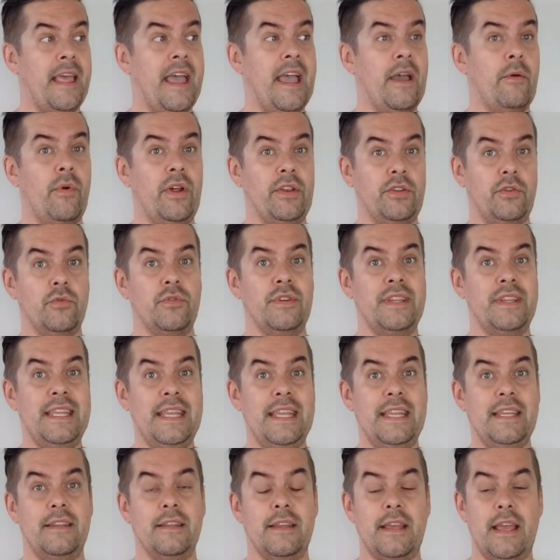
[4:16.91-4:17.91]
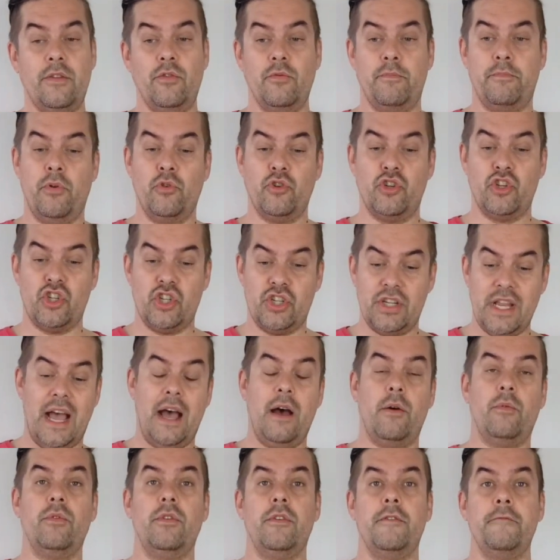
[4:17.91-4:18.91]
and when you need and you push
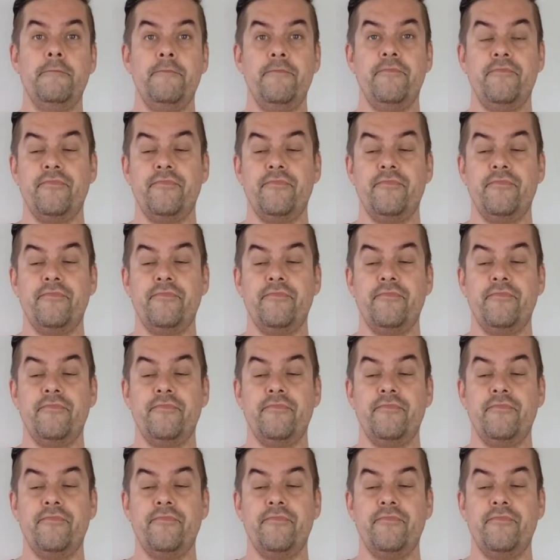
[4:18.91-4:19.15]
down